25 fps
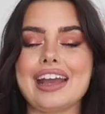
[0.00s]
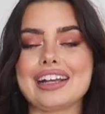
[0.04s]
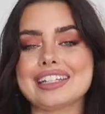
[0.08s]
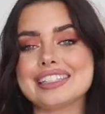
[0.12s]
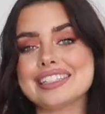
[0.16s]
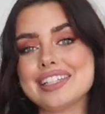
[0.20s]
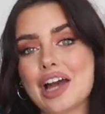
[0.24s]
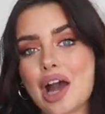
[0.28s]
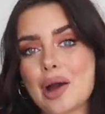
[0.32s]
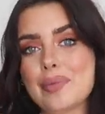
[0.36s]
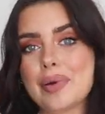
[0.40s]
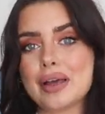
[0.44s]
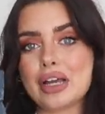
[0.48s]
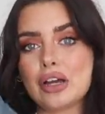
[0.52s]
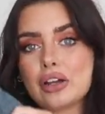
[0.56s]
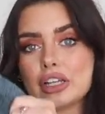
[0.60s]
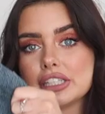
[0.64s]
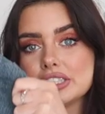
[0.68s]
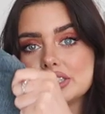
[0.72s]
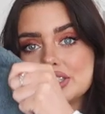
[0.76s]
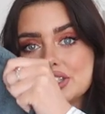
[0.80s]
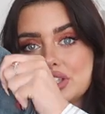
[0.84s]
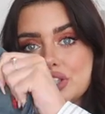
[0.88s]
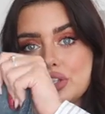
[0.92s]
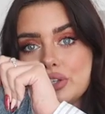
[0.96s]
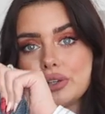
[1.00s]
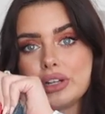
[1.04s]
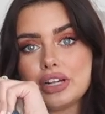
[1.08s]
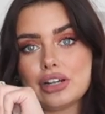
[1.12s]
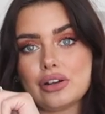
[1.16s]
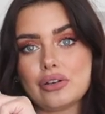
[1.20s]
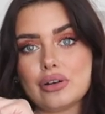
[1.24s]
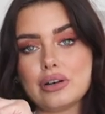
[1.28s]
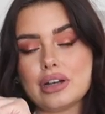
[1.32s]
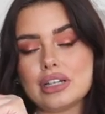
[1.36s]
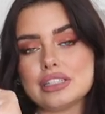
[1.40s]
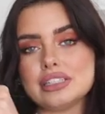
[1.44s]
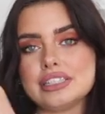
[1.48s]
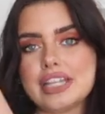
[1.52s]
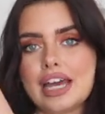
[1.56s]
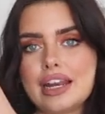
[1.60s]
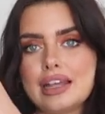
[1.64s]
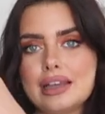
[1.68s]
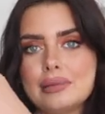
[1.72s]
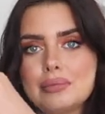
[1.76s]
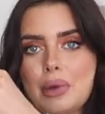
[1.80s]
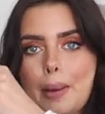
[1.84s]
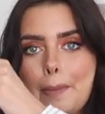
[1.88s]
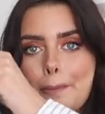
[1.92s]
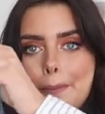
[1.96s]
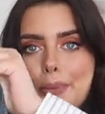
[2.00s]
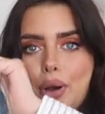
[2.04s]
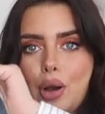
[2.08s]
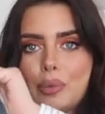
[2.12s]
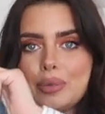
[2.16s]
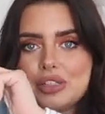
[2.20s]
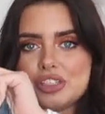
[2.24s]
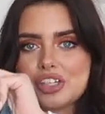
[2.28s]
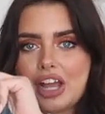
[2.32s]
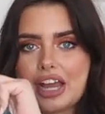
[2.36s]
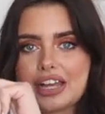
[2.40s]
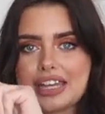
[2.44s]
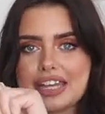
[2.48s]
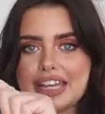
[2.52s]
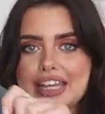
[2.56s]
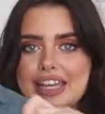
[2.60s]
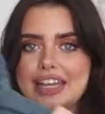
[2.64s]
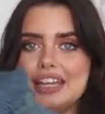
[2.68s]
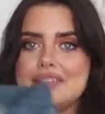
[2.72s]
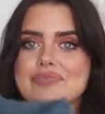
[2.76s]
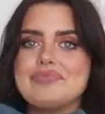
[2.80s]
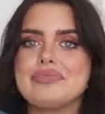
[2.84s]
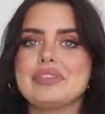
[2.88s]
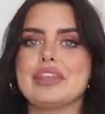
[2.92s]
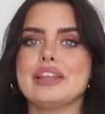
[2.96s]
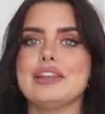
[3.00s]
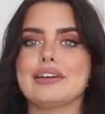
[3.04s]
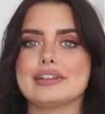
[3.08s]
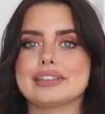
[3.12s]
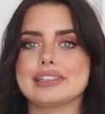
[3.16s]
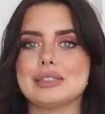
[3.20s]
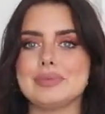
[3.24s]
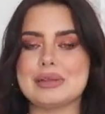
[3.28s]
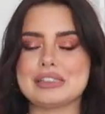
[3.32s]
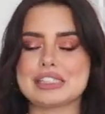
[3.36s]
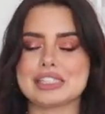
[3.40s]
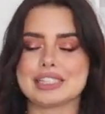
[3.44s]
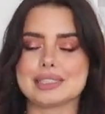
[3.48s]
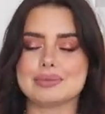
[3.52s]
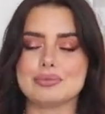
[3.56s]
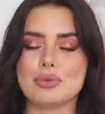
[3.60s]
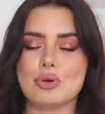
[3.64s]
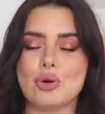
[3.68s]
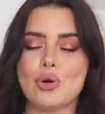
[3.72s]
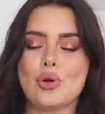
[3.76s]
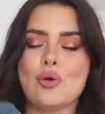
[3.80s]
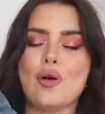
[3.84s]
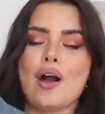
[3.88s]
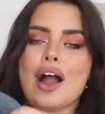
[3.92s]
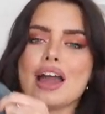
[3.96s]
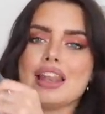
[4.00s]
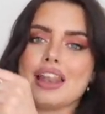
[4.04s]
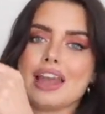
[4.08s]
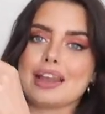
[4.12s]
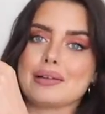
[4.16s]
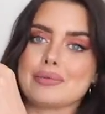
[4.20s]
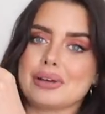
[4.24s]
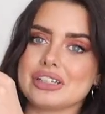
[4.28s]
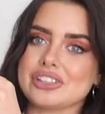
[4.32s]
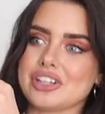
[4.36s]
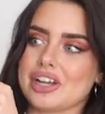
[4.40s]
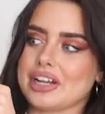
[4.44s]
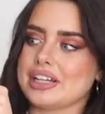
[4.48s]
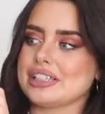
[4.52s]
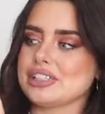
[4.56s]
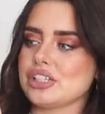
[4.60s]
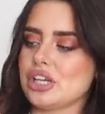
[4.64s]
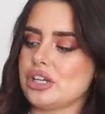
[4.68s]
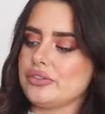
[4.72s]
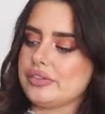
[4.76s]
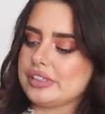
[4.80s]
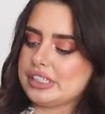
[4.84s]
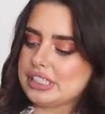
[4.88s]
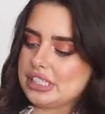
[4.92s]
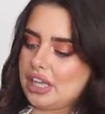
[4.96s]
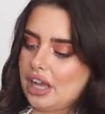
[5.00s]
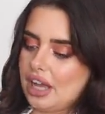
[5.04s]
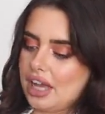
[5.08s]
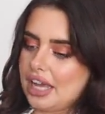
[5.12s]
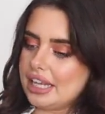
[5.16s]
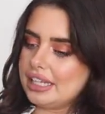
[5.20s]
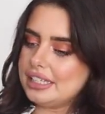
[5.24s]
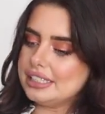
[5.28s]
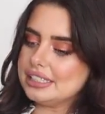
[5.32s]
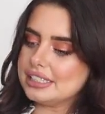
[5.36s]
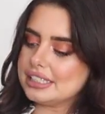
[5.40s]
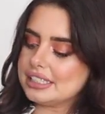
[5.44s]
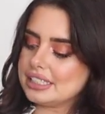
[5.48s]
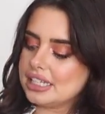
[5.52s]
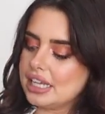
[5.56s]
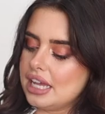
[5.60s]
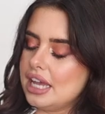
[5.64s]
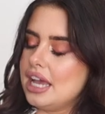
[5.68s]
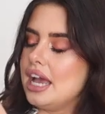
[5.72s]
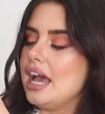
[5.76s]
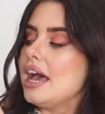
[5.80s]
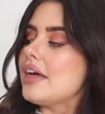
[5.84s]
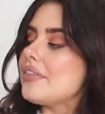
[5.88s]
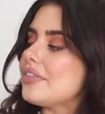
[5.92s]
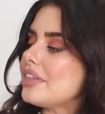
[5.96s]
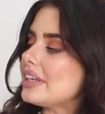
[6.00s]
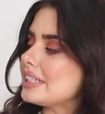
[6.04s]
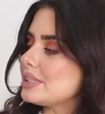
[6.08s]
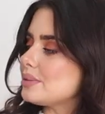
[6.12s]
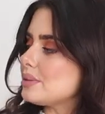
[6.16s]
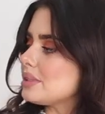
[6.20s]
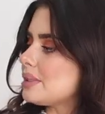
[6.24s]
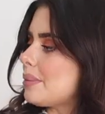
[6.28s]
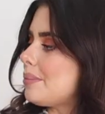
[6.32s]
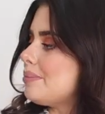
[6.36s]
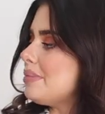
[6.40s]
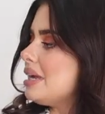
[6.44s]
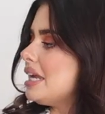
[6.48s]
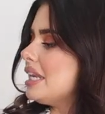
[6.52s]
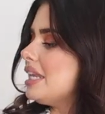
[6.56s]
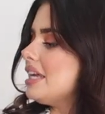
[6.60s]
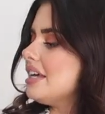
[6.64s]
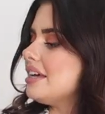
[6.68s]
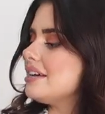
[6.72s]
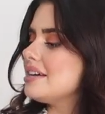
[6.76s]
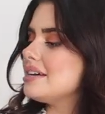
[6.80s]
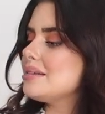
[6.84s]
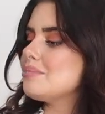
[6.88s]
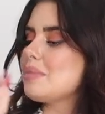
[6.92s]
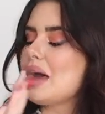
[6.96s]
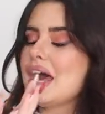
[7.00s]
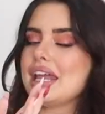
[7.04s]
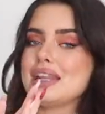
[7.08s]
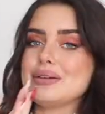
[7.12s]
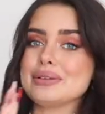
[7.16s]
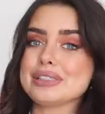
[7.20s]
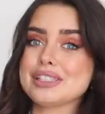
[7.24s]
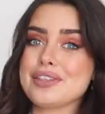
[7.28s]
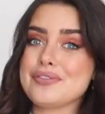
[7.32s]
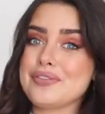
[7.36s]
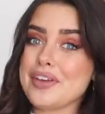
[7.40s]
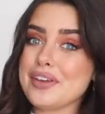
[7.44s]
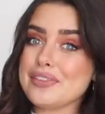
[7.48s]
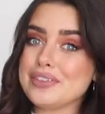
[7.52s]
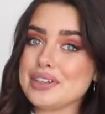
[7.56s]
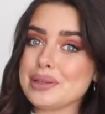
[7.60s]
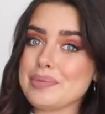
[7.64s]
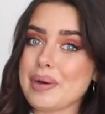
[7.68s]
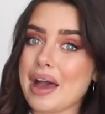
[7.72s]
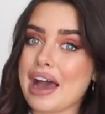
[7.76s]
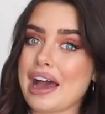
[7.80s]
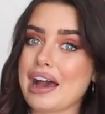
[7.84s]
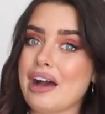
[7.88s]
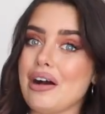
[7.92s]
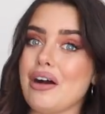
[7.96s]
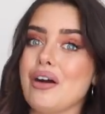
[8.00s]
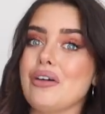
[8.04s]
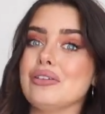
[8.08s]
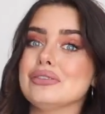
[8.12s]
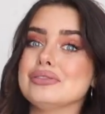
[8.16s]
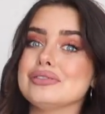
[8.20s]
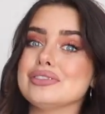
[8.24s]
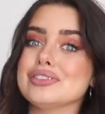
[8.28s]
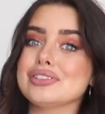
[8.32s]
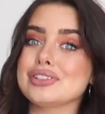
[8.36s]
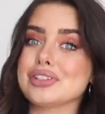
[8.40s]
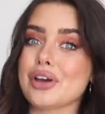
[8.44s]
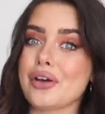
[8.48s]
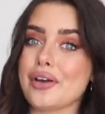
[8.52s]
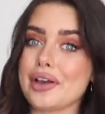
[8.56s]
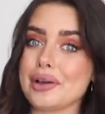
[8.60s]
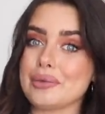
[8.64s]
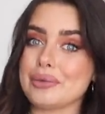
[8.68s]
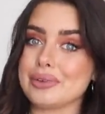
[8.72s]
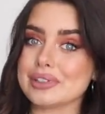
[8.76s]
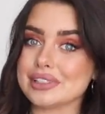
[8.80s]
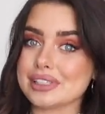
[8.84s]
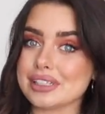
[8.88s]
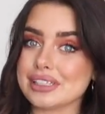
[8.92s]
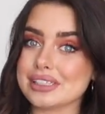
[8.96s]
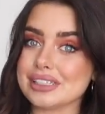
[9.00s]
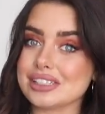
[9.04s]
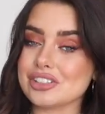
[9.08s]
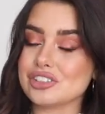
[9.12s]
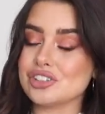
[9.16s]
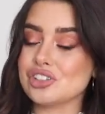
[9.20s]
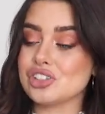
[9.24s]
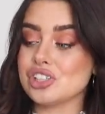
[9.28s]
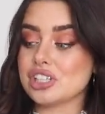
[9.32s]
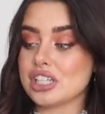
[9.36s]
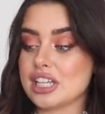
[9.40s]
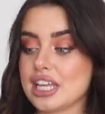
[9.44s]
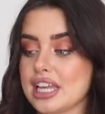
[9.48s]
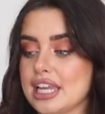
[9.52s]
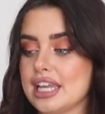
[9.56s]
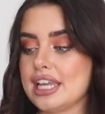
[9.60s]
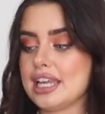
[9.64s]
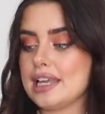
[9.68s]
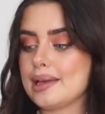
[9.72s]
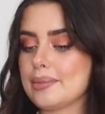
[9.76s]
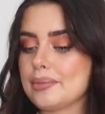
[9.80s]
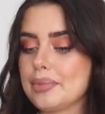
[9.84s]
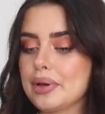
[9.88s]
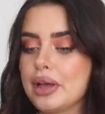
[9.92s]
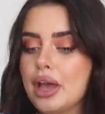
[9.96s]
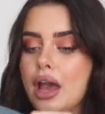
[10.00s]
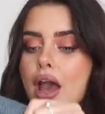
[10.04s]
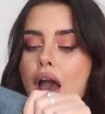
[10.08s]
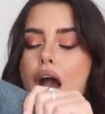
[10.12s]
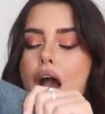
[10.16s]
Next up, I got this cute little denim bomber jacket. Looks a bit small. I like my jackets oversized. This was a medium and it was £50, so it wasn't cheap.